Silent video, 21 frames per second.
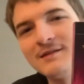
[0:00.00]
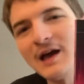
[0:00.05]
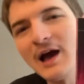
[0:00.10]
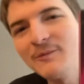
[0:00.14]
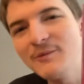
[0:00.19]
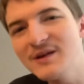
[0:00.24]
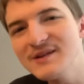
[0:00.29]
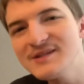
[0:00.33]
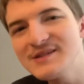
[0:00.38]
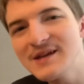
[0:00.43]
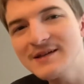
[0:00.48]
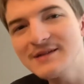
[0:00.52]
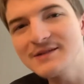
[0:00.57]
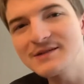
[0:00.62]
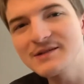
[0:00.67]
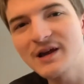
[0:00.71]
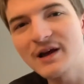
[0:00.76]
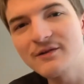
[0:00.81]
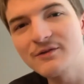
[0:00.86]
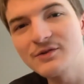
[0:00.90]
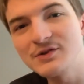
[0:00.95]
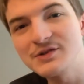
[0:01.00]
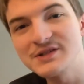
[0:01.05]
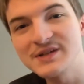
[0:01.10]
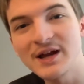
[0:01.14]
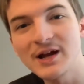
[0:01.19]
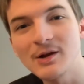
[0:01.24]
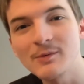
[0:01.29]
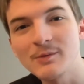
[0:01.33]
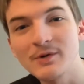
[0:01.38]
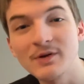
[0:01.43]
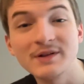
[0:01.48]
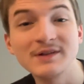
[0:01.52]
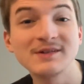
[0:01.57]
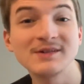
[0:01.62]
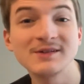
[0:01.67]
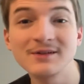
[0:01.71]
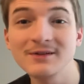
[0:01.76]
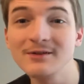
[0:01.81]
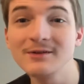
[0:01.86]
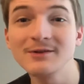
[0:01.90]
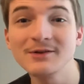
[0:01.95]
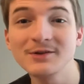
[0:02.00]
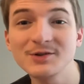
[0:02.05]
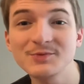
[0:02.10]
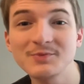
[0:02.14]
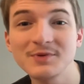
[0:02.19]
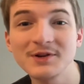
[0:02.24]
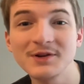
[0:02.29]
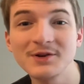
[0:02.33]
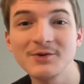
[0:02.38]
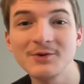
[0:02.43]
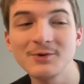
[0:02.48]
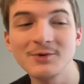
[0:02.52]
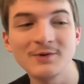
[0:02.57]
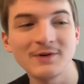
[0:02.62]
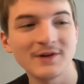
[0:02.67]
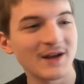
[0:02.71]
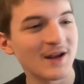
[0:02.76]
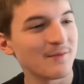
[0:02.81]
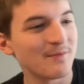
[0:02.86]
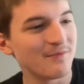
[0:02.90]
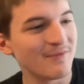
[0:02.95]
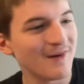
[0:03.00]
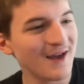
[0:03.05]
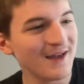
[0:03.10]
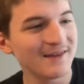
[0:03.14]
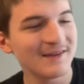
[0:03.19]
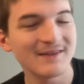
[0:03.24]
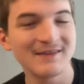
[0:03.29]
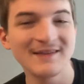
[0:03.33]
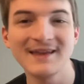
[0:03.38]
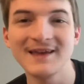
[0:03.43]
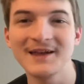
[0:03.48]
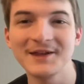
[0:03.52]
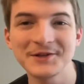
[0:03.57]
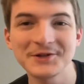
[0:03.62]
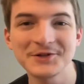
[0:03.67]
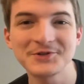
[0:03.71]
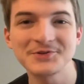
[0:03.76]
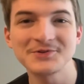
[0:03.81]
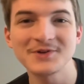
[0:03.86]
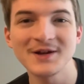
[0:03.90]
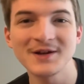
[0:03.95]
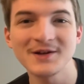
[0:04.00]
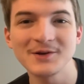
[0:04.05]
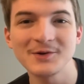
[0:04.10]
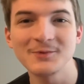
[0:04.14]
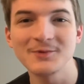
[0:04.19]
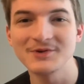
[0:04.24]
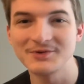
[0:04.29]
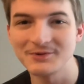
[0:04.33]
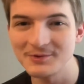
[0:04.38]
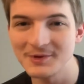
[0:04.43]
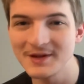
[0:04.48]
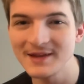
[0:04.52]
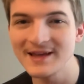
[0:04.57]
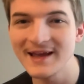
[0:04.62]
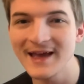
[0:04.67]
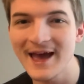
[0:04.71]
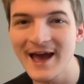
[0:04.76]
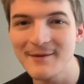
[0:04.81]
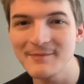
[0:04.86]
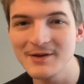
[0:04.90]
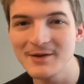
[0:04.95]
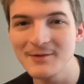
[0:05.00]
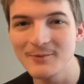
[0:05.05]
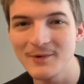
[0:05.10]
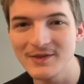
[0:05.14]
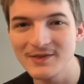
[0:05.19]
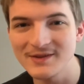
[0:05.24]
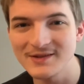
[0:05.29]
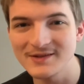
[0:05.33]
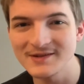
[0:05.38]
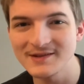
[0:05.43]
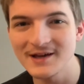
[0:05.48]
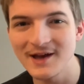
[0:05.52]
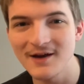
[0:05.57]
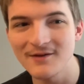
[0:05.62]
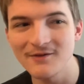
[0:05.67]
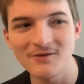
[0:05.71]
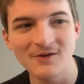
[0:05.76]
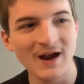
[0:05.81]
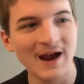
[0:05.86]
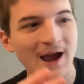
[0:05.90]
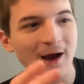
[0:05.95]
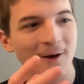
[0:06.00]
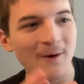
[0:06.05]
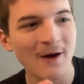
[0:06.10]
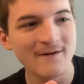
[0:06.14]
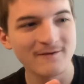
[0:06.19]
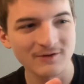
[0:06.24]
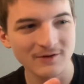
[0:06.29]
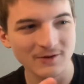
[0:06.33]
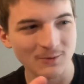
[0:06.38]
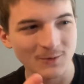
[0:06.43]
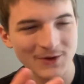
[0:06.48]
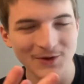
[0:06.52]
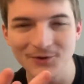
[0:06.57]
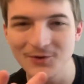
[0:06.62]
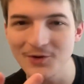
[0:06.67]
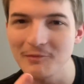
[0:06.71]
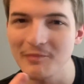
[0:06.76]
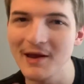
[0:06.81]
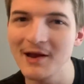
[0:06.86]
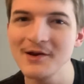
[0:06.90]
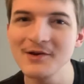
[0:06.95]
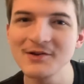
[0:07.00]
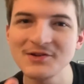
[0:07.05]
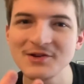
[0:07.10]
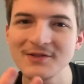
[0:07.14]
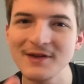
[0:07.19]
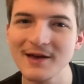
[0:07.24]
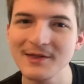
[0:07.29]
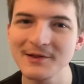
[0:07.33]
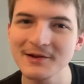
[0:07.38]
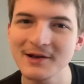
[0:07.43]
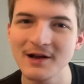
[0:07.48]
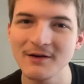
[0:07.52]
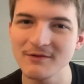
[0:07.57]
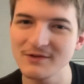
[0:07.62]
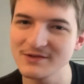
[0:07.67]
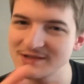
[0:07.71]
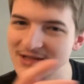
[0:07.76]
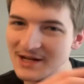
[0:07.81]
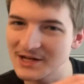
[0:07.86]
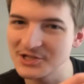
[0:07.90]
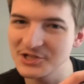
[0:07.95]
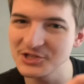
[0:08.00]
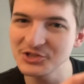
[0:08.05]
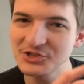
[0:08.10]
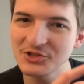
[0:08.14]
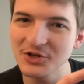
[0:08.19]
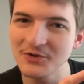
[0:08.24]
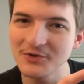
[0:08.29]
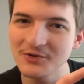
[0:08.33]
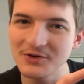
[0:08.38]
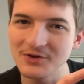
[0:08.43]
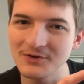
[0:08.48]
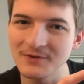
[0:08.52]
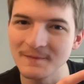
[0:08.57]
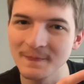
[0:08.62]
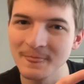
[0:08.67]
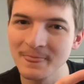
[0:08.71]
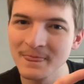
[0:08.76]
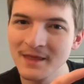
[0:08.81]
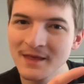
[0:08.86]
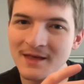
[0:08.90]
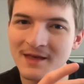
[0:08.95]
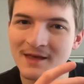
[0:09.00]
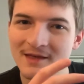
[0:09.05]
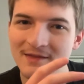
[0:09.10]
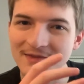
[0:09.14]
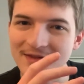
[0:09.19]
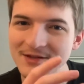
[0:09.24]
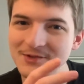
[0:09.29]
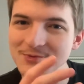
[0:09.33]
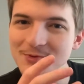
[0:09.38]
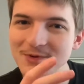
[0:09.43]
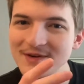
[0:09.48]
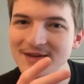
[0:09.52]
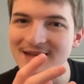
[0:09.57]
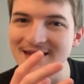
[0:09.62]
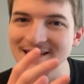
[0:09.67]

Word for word: Now, I'm not saying this cover is terrible. It still looks pretty cool. And I bet the illustrator was really happy with this cover. However, when you compare it to the other covers that I just showed you, this one